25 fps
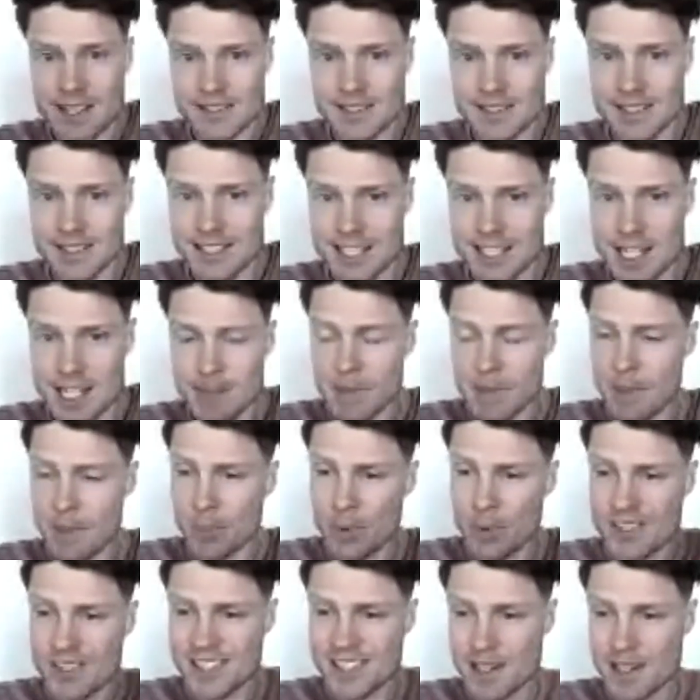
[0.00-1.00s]
to team up
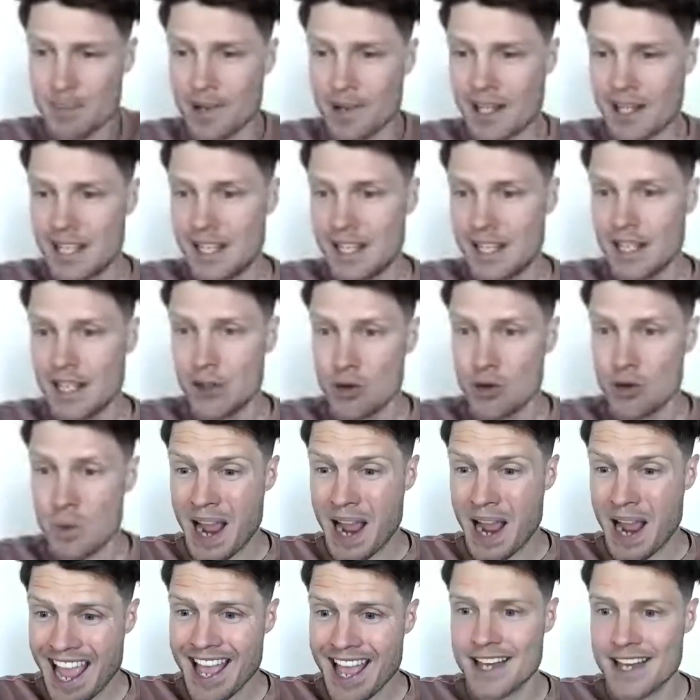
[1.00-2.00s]
with somebody who
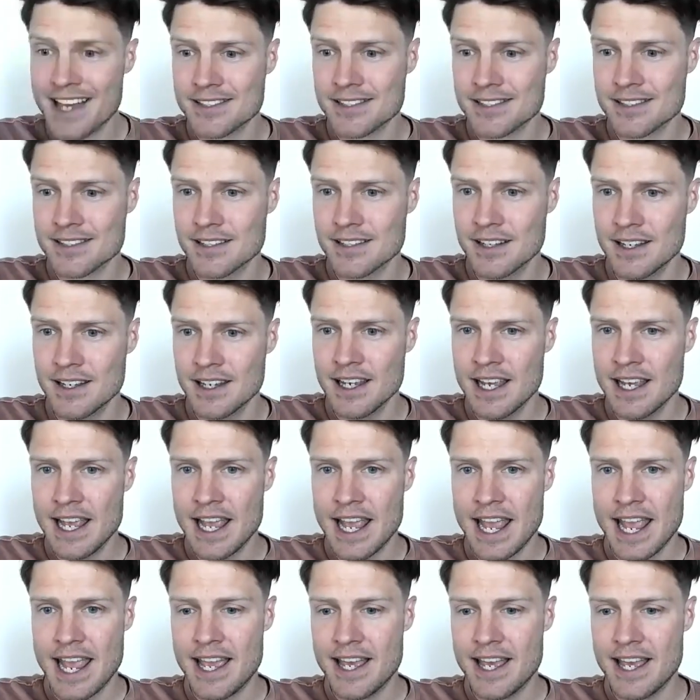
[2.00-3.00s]
has.
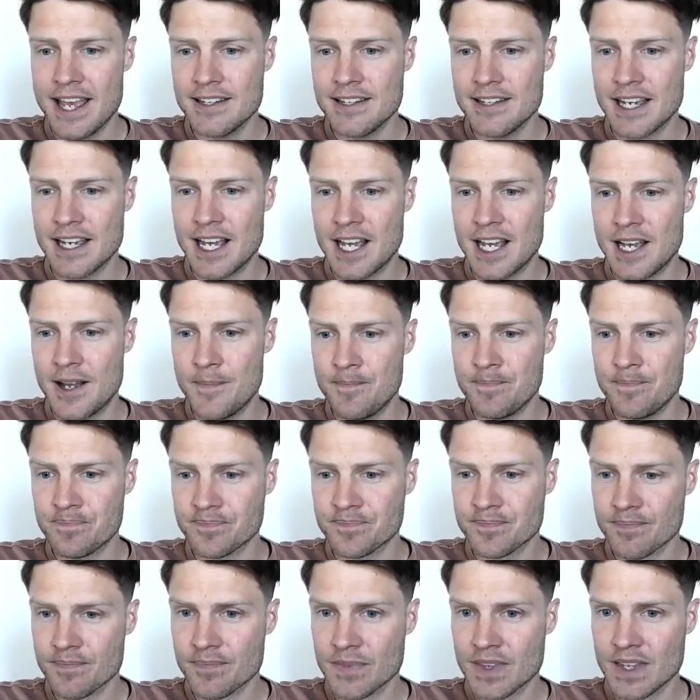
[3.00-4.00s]
And
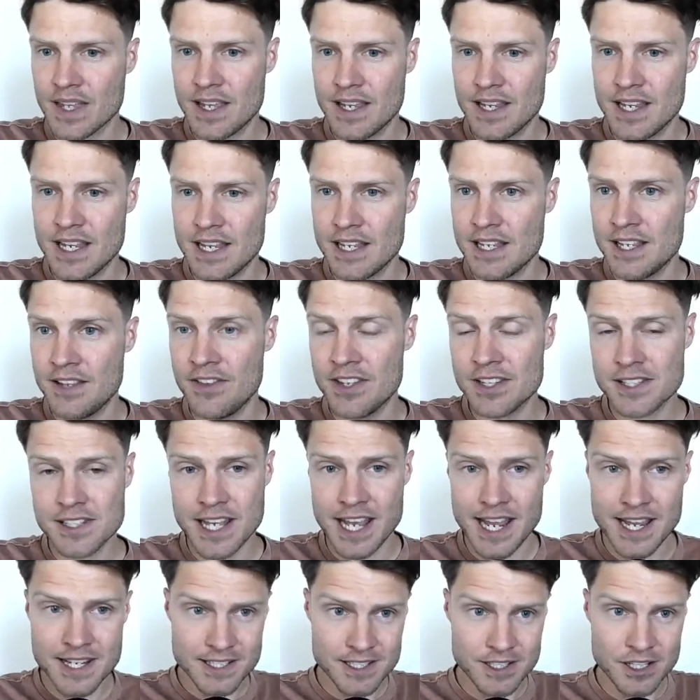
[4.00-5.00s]
in this
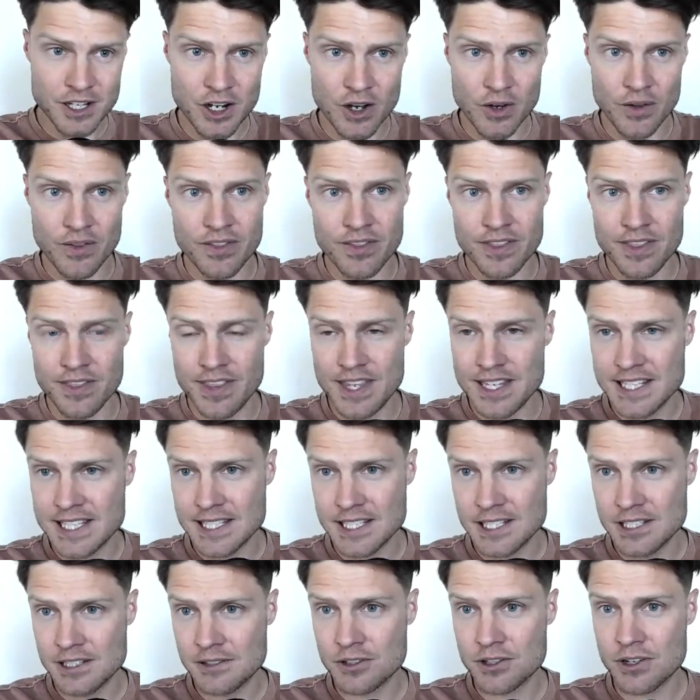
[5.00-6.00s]
case, you know, this
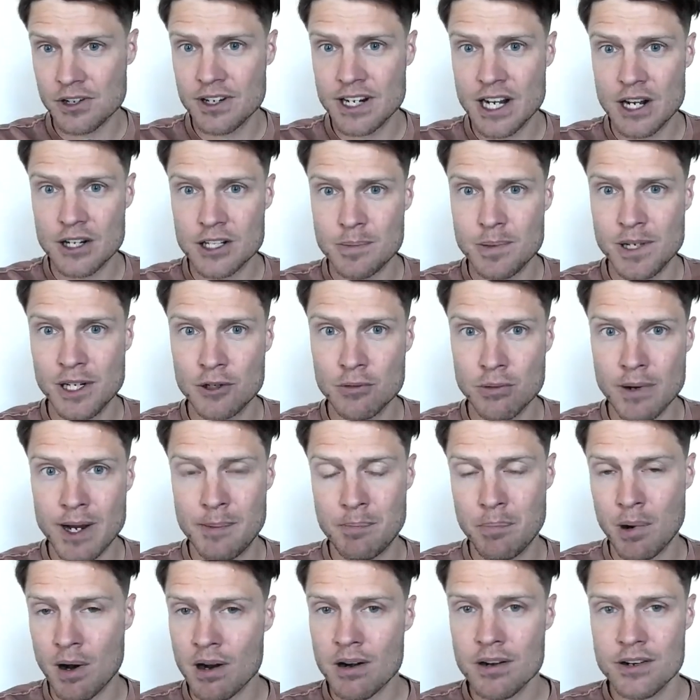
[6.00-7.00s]
has turned out to be a great
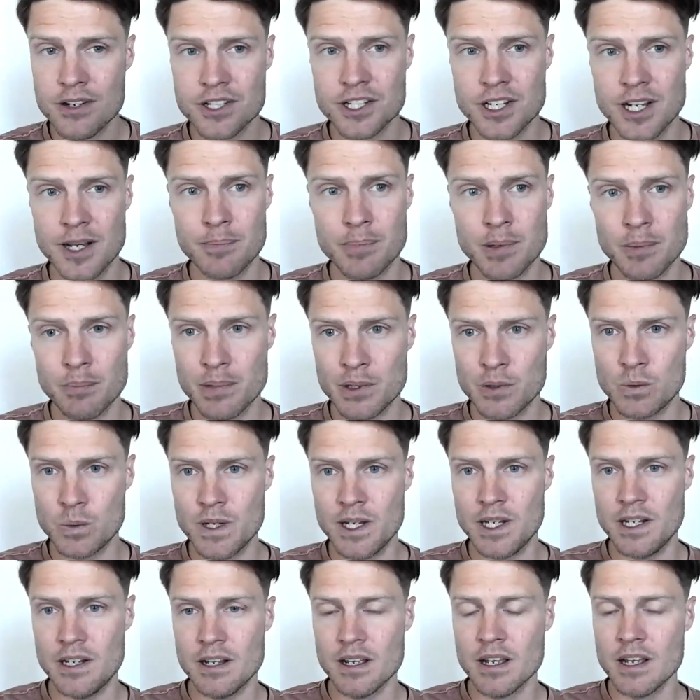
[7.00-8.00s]
partnership
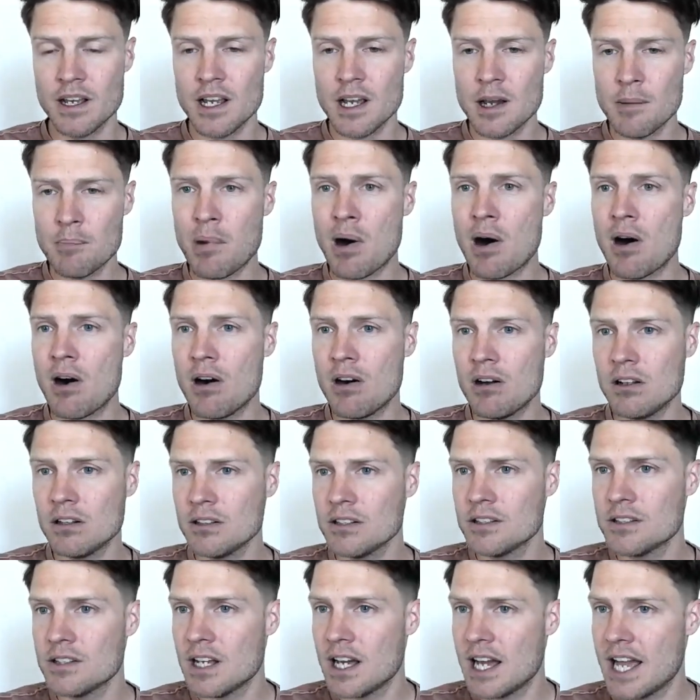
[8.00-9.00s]
between Paul
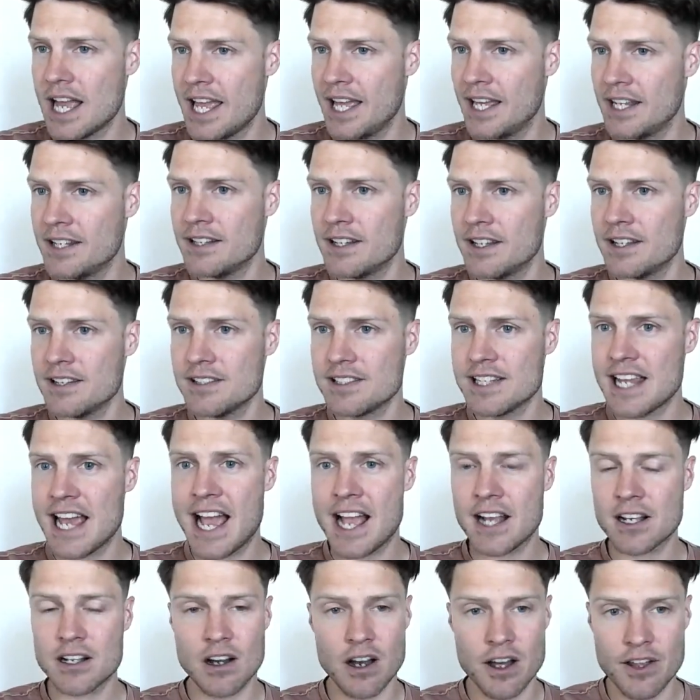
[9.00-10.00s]
and Zach
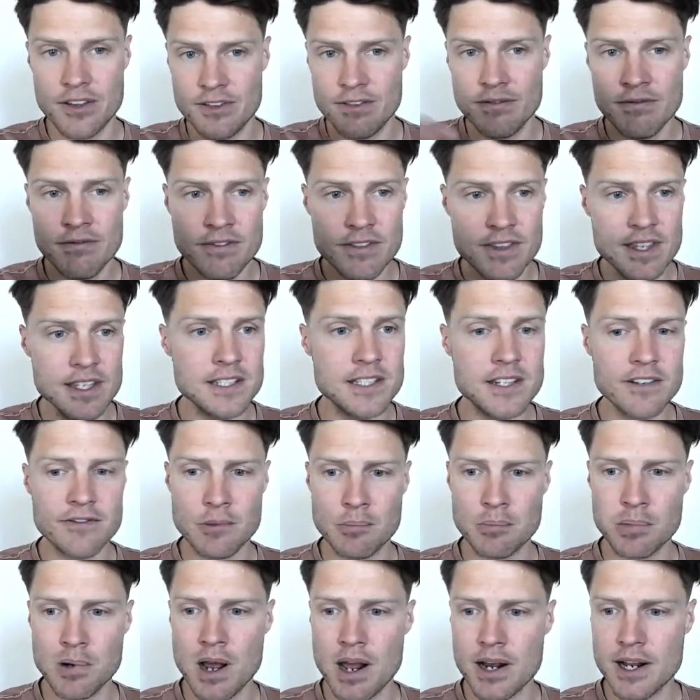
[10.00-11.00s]
on these different
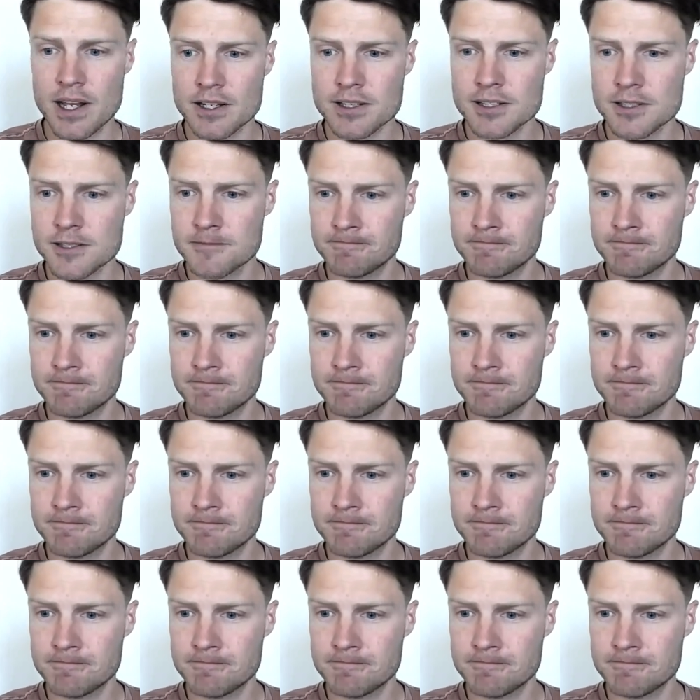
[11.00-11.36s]
products.